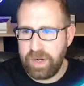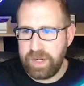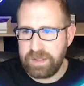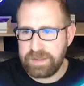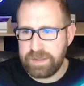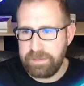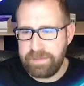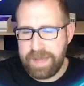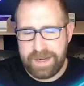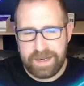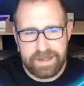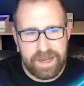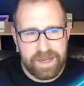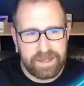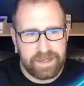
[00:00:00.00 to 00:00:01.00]
some
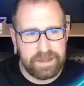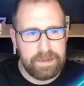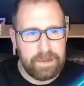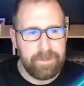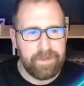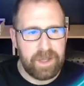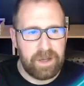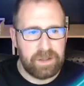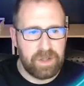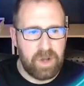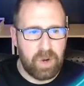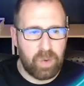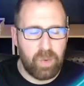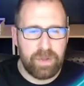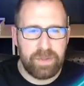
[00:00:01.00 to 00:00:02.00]
metadata
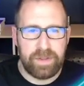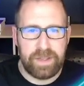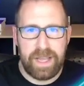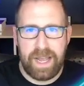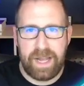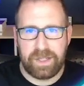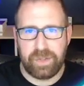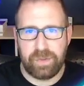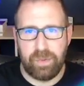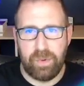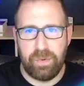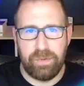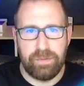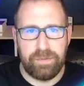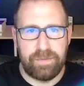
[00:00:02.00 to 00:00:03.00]
along with the
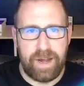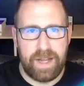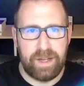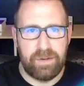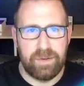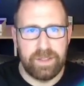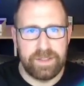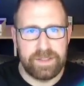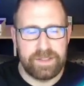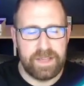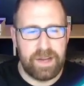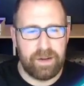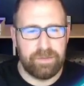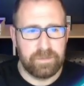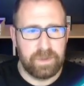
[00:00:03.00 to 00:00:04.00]
actual file
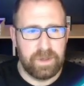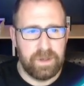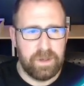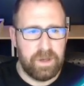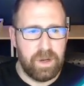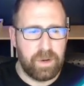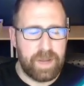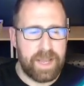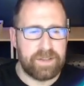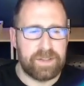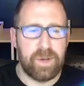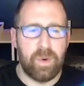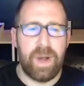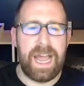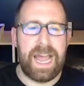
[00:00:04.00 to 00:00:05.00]
itself. Okay,
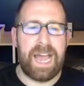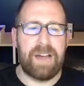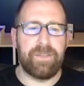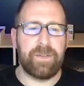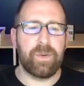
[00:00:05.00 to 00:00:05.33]
so after